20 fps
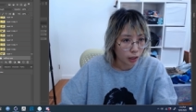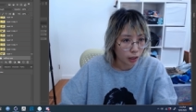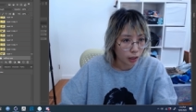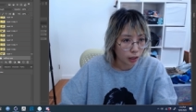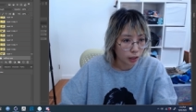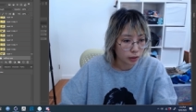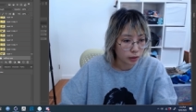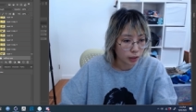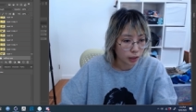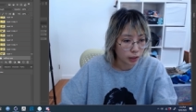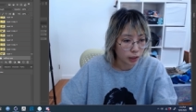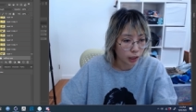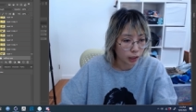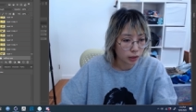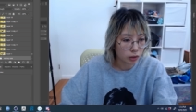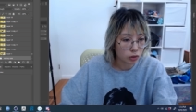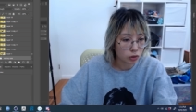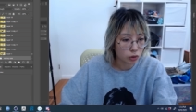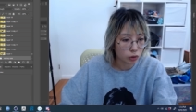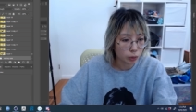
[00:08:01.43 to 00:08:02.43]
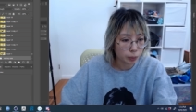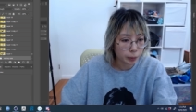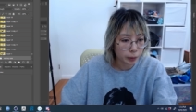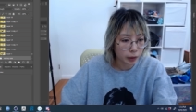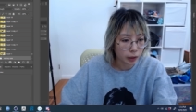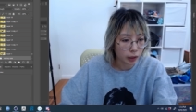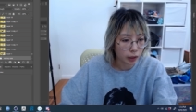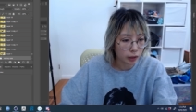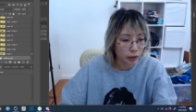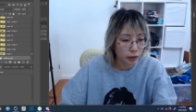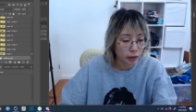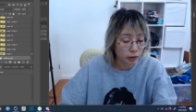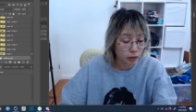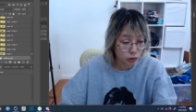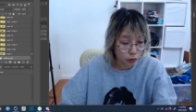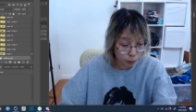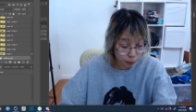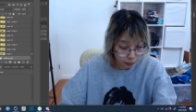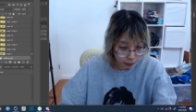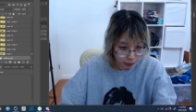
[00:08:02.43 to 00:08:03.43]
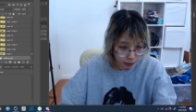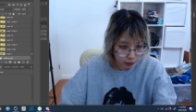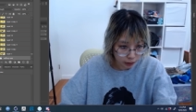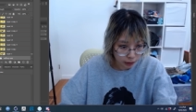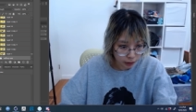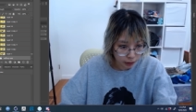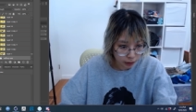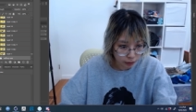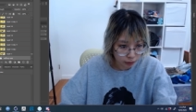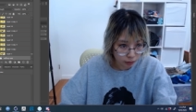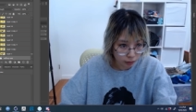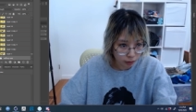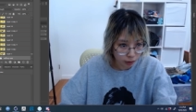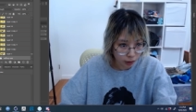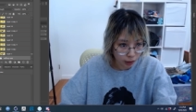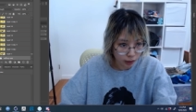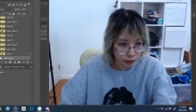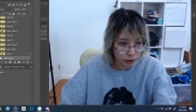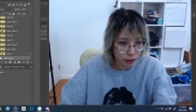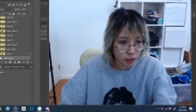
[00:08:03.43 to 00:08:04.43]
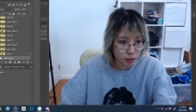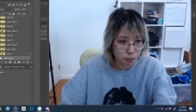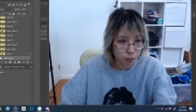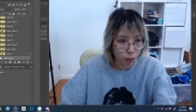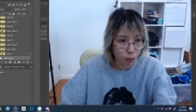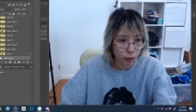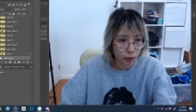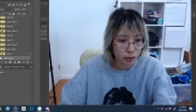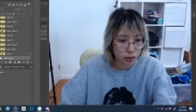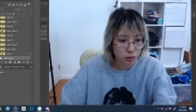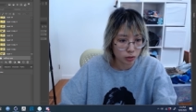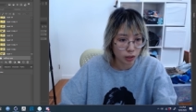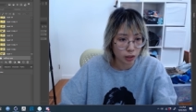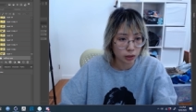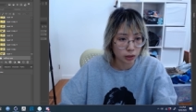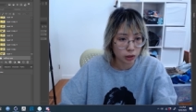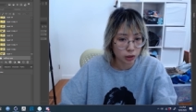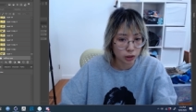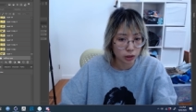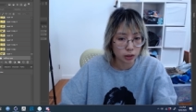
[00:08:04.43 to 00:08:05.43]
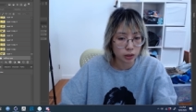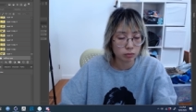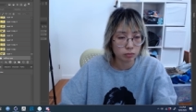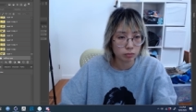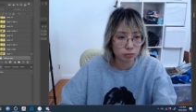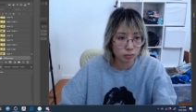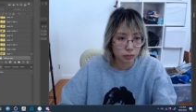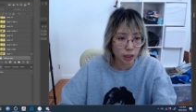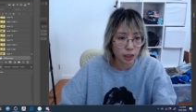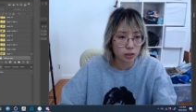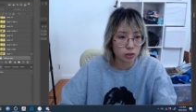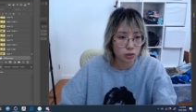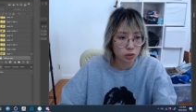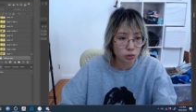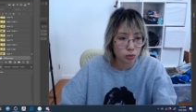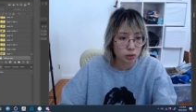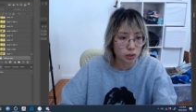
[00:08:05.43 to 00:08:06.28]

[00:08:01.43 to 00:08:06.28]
And then I duplicated it at this point so that she takes 2